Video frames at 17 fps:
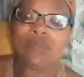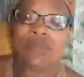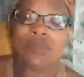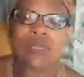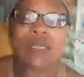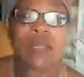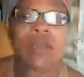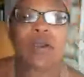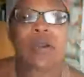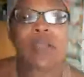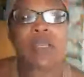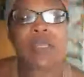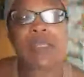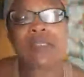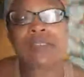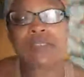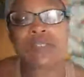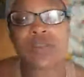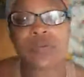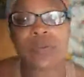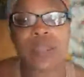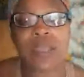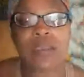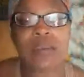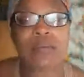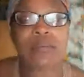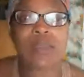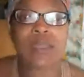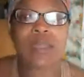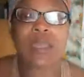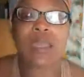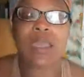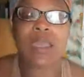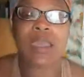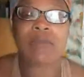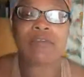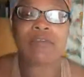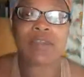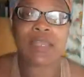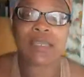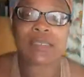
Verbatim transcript: DM to me on Instagram.